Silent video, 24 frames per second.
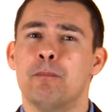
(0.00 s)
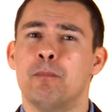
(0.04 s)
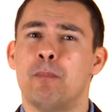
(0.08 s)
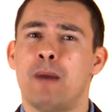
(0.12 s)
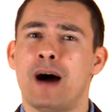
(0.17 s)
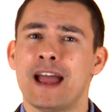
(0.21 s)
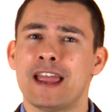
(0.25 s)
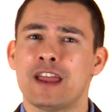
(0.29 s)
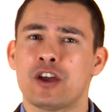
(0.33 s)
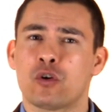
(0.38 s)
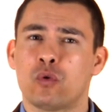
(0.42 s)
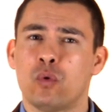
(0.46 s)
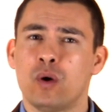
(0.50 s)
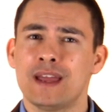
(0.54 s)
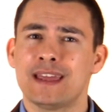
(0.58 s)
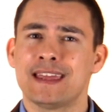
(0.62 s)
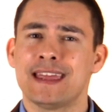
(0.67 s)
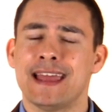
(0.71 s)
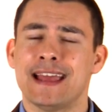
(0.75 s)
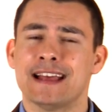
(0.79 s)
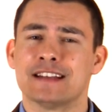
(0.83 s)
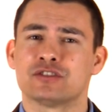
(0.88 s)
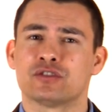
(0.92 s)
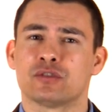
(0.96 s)
My
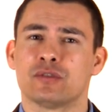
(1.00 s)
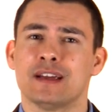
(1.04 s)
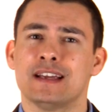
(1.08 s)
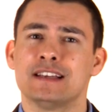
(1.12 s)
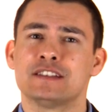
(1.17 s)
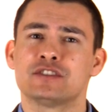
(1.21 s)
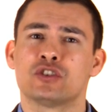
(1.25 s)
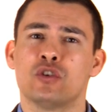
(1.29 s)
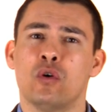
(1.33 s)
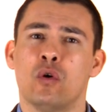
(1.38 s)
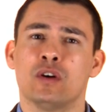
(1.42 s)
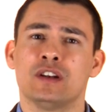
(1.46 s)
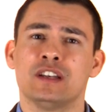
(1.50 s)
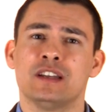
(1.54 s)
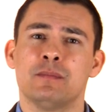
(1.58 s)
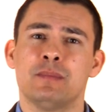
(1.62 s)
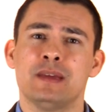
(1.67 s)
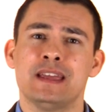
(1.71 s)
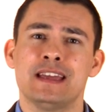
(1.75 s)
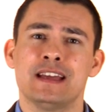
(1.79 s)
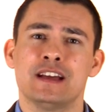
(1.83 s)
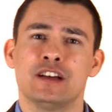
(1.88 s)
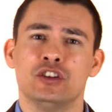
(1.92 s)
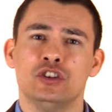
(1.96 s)
quick answer is going to
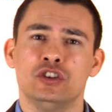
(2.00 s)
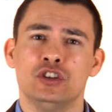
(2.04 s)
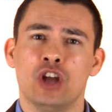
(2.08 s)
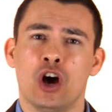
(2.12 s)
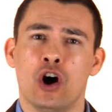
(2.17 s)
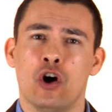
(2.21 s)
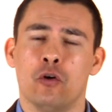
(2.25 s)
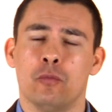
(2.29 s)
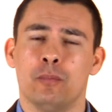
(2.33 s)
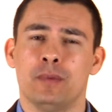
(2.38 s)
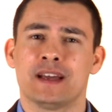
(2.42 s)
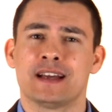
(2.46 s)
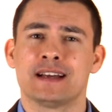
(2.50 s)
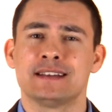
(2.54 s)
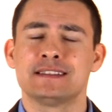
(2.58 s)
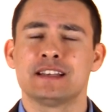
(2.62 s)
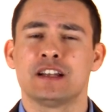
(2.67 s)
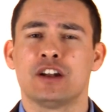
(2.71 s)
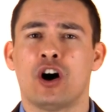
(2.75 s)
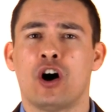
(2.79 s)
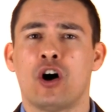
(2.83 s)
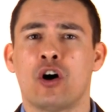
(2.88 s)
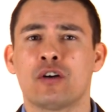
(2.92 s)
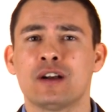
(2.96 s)
be no, because
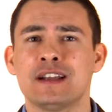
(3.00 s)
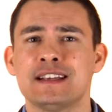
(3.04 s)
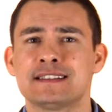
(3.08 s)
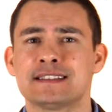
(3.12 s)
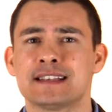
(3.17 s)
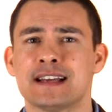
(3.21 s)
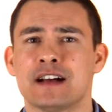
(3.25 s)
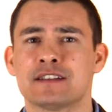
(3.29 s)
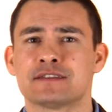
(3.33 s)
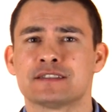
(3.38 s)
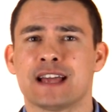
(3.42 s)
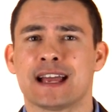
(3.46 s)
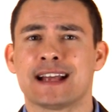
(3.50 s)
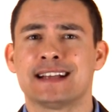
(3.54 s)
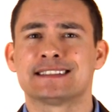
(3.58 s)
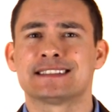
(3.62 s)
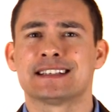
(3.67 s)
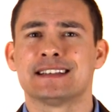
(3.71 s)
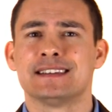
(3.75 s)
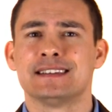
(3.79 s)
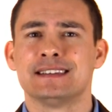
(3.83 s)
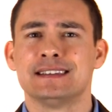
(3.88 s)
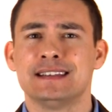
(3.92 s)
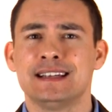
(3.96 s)
it already sounds like it's
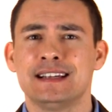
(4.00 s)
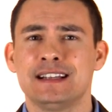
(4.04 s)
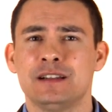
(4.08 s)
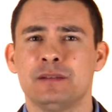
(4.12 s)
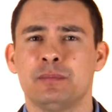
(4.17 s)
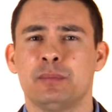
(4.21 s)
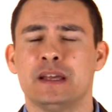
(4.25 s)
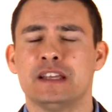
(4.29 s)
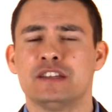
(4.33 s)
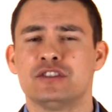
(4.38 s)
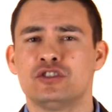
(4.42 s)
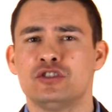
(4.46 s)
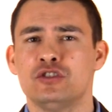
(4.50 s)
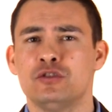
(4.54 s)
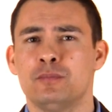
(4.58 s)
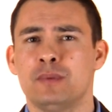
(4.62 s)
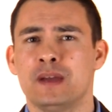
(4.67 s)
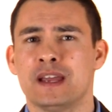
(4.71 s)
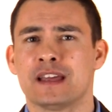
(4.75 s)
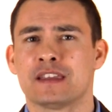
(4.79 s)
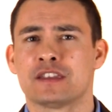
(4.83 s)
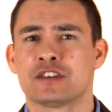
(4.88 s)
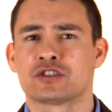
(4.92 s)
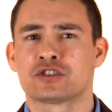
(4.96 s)
a little bit too
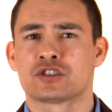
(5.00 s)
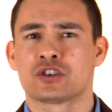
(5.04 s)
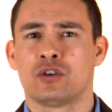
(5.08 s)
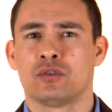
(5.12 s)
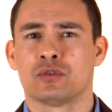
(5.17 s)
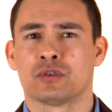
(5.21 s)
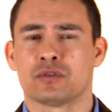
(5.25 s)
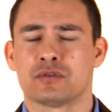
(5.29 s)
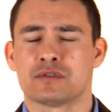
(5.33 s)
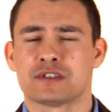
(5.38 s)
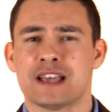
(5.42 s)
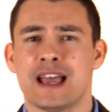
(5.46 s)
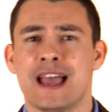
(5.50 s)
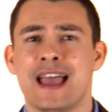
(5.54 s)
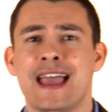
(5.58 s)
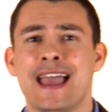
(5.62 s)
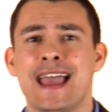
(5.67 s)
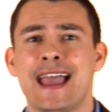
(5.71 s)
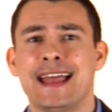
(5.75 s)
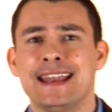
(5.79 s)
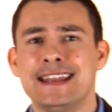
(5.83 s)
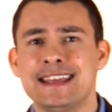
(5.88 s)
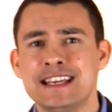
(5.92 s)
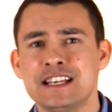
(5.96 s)
big in the shoulders.
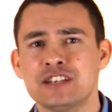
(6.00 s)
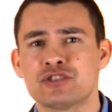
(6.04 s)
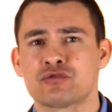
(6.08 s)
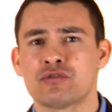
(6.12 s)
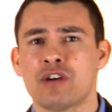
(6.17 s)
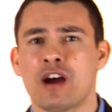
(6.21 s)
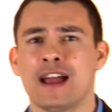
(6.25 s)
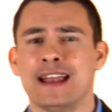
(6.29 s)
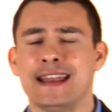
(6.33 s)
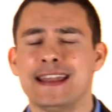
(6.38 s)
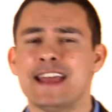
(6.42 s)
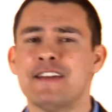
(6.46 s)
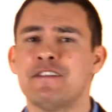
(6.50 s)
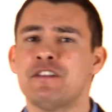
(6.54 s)
And he's right.